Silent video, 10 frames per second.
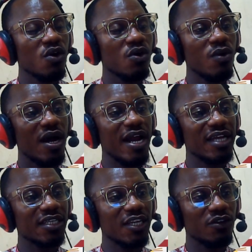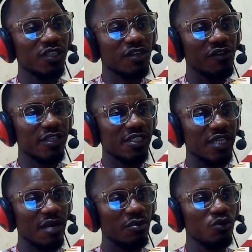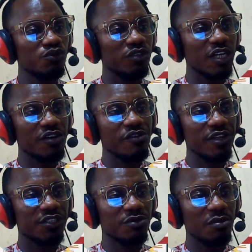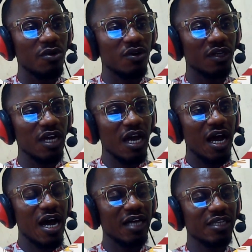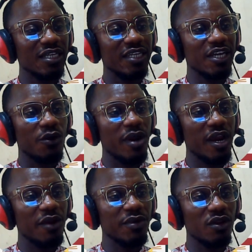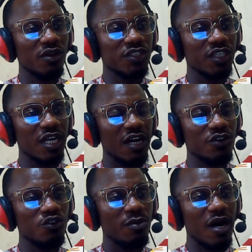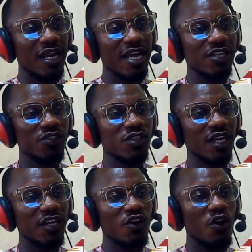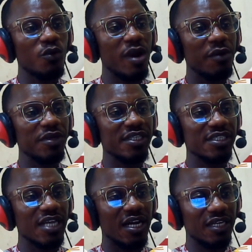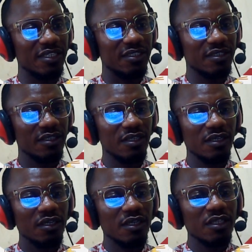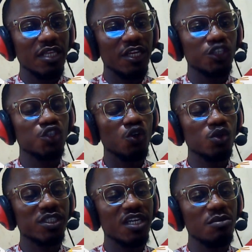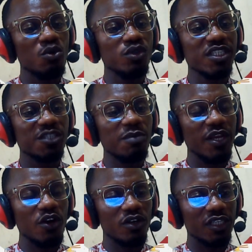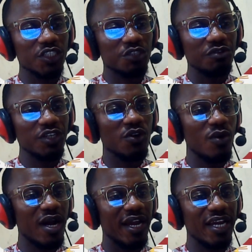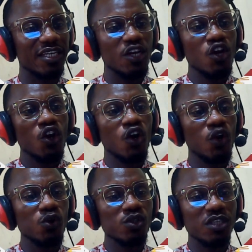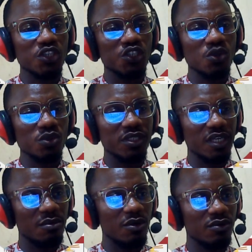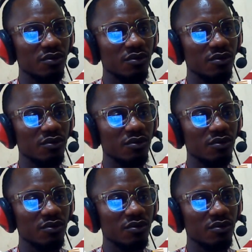Go ahead, click on the Create tab, move to the Create ribbon under the Query Logical Group. I'd like you to click on Query Design. The Show table will display on the screen. Go ahead, close the Show table.